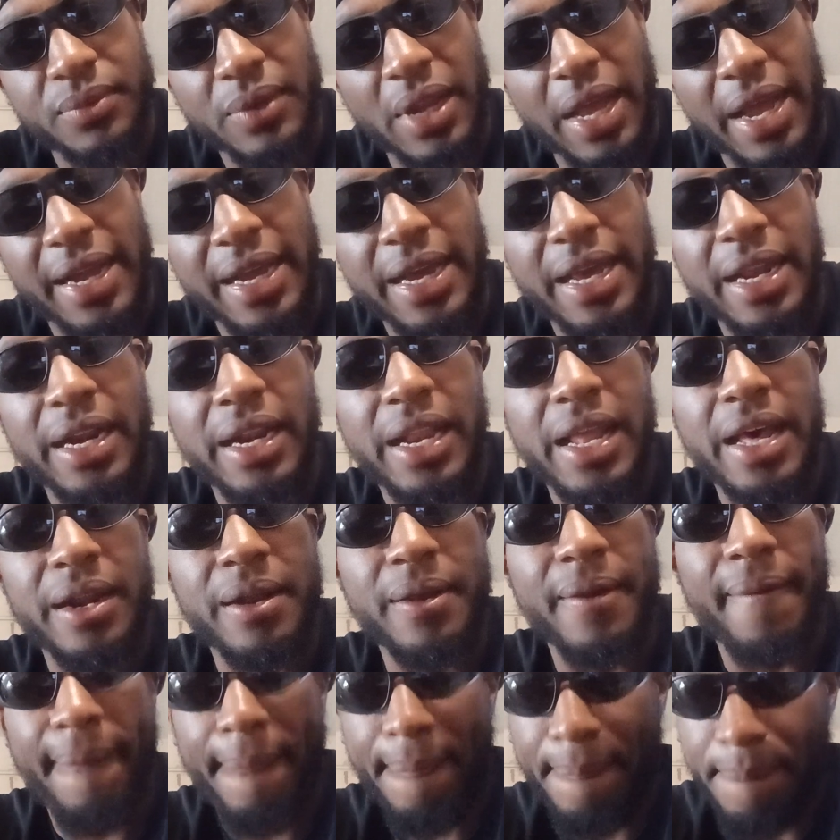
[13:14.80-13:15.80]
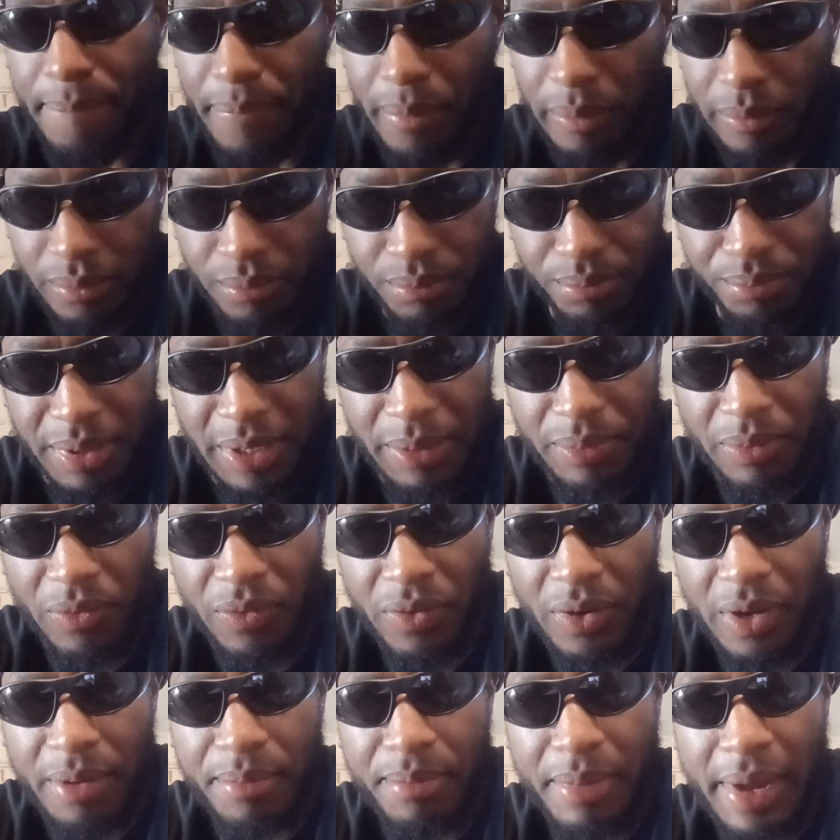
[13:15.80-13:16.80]
I got a lot of people
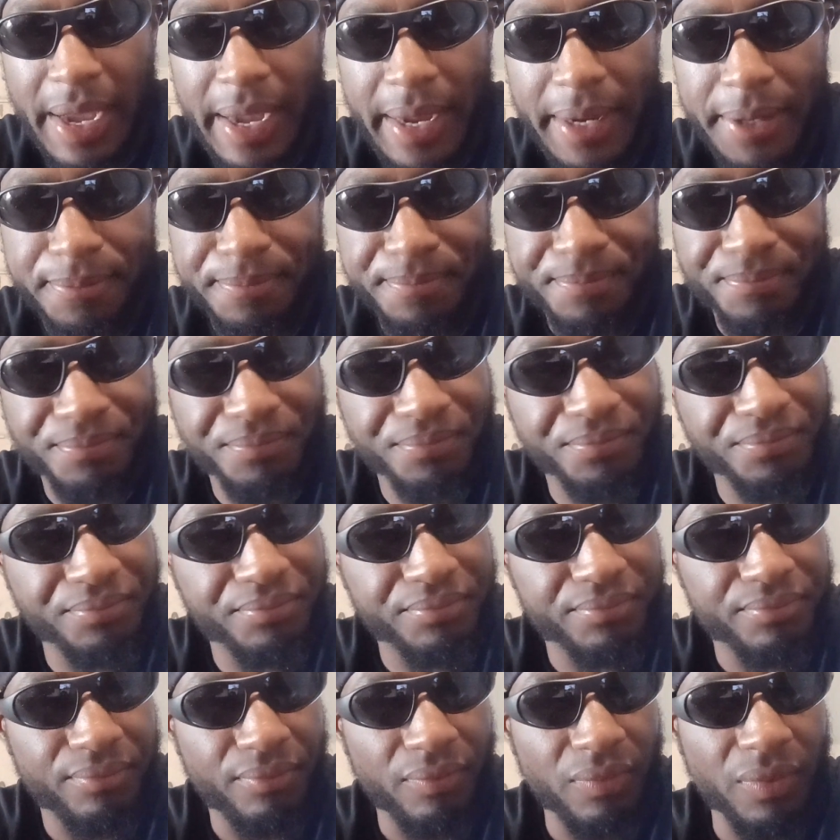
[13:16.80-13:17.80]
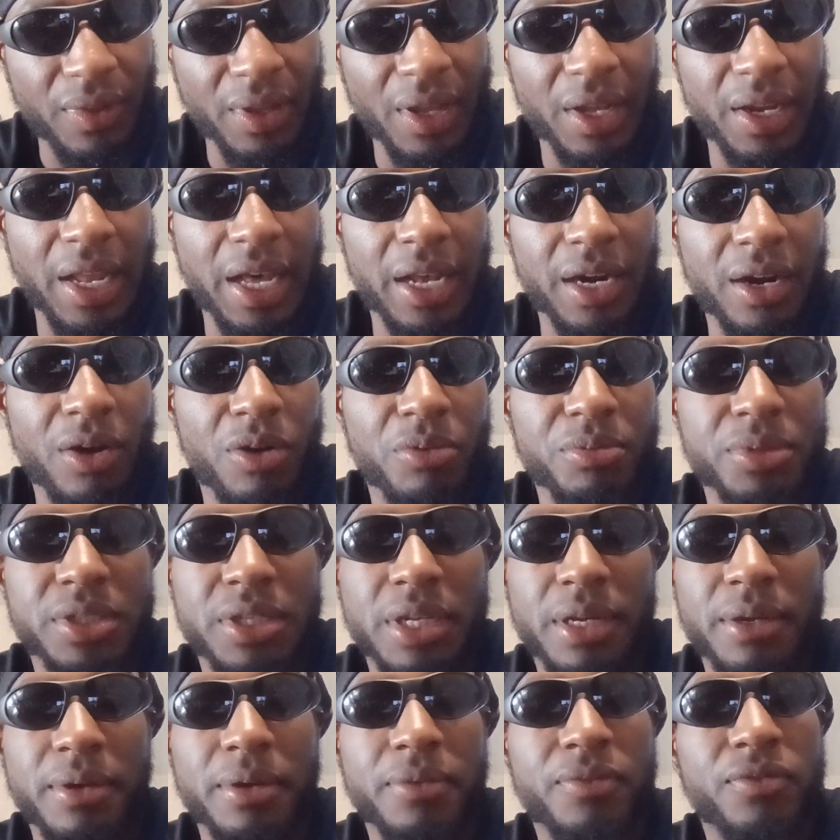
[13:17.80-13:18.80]
from the Bay, a lot of
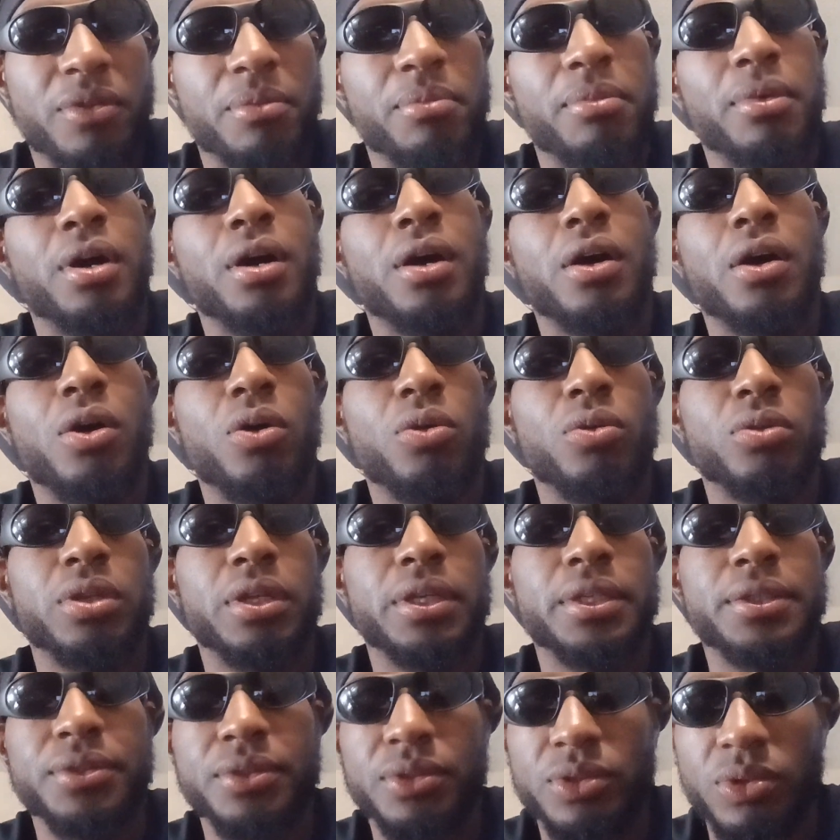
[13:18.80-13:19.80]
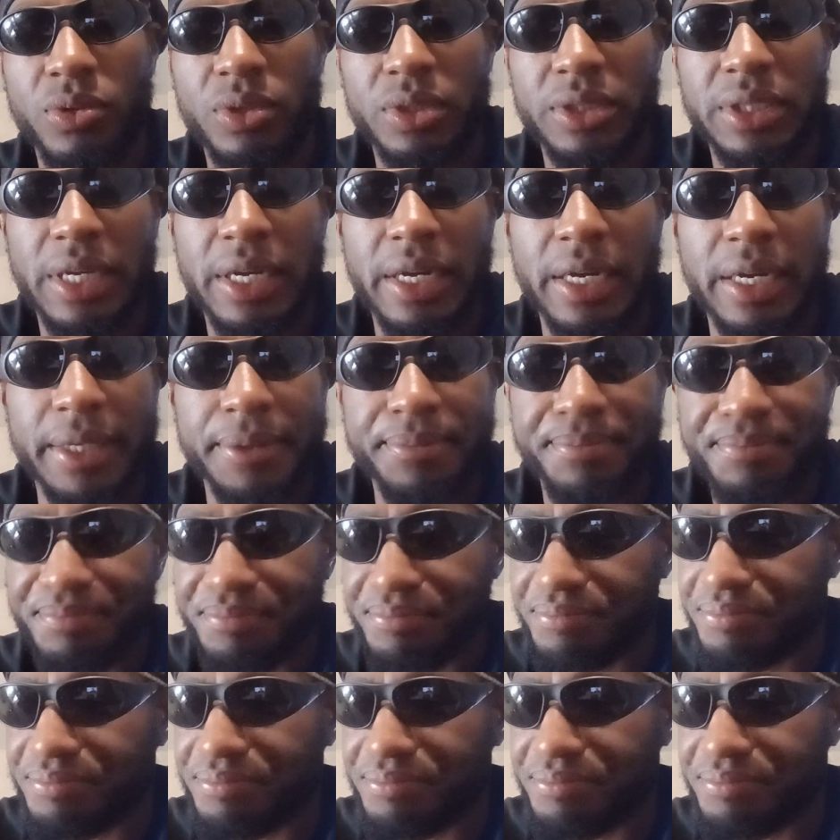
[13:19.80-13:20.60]
homies up from Oakland doing time.